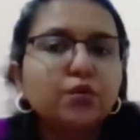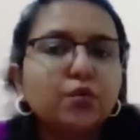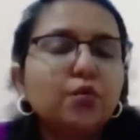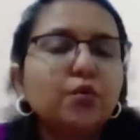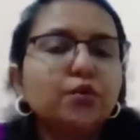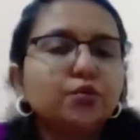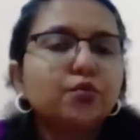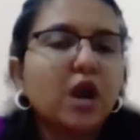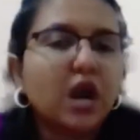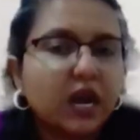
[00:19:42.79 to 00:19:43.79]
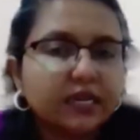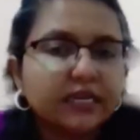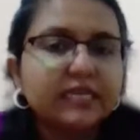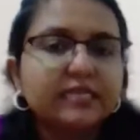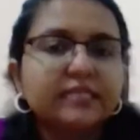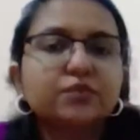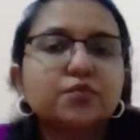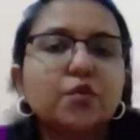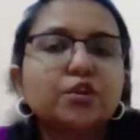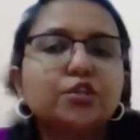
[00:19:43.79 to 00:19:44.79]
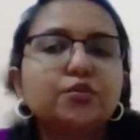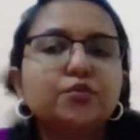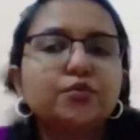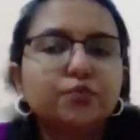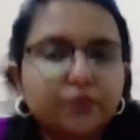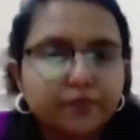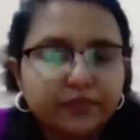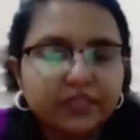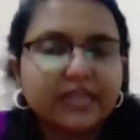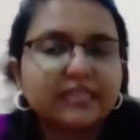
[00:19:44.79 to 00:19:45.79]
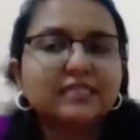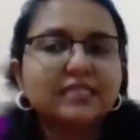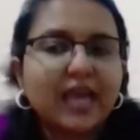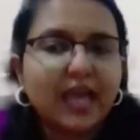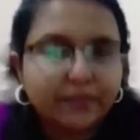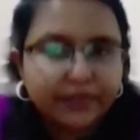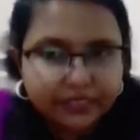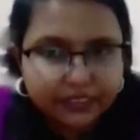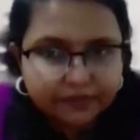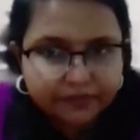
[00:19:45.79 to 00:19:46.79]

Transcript: who you are is what you do. That is the habit.